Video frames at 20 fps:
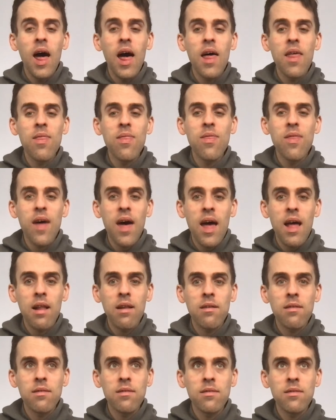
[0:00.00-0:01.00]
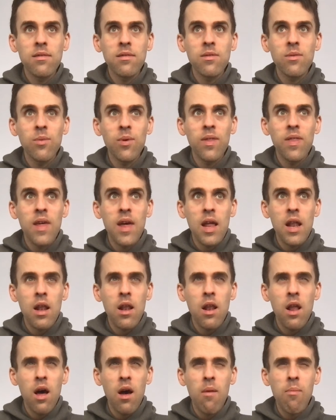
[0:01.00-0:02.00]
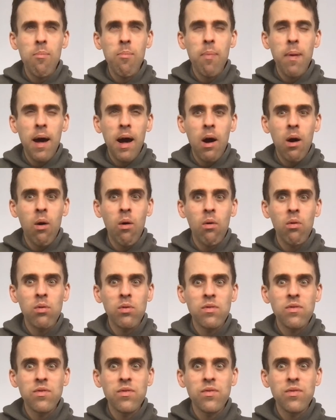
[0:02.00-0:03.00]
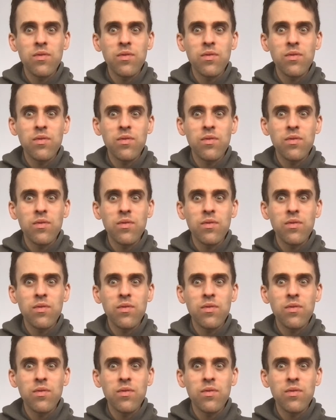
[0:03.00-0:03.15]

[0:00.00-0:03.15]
And then within about